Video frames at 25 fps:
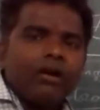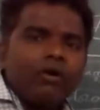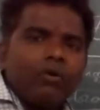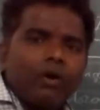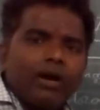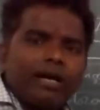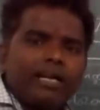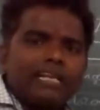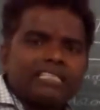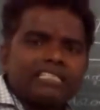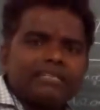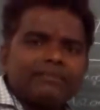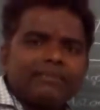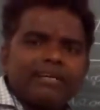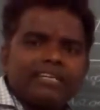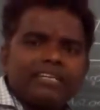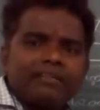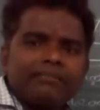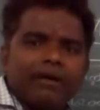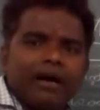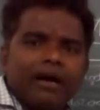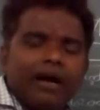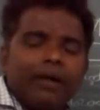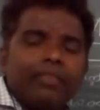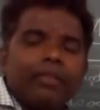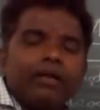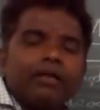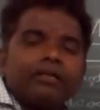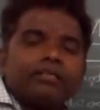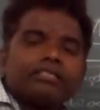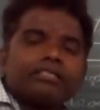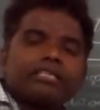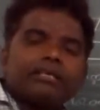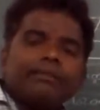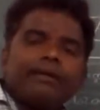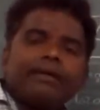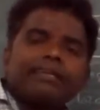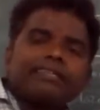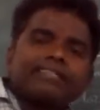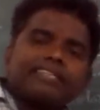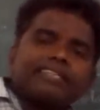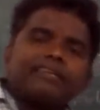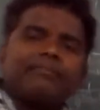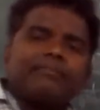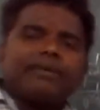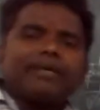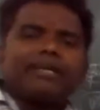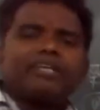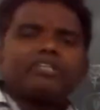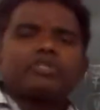What is symmetry, ma'am?
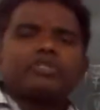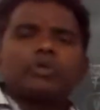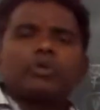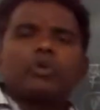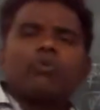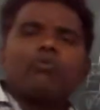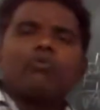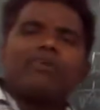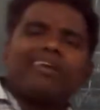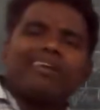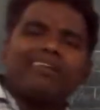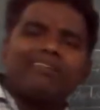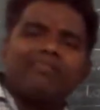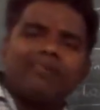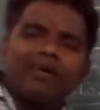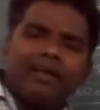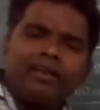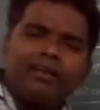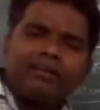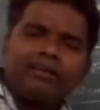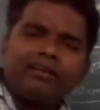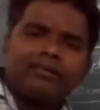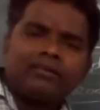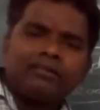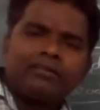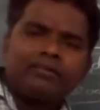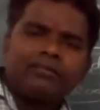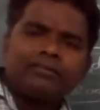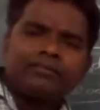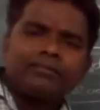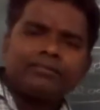Symmetry means, you know very well.